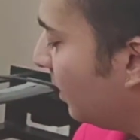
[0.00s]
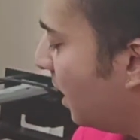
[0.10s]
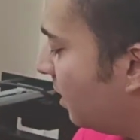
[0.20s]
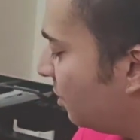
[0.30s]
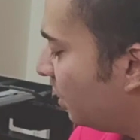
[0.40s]

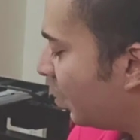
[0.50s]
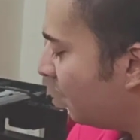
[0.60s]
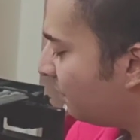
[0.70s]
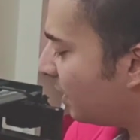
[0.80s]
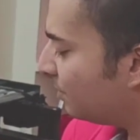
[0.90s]
Uh, so it kind
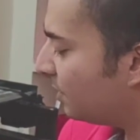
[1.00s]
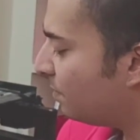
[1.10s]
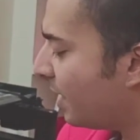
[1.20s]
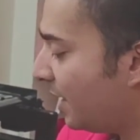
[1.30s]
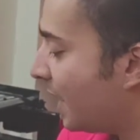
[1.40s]
of comes in
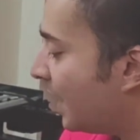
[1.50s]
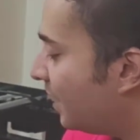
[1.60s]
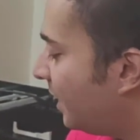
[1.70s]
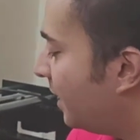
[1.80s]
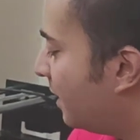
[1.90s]
very
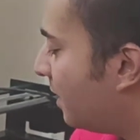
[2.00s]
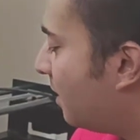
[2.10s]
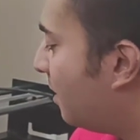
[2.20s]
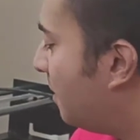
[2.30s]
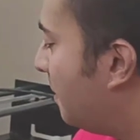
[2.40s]
handy
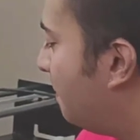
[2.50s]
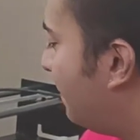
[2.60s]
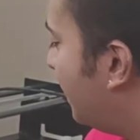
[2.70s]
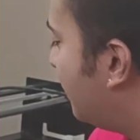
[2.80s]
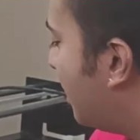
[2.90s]
uh,
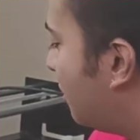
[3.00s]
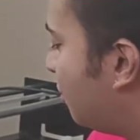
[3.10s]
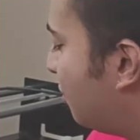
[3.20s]
in such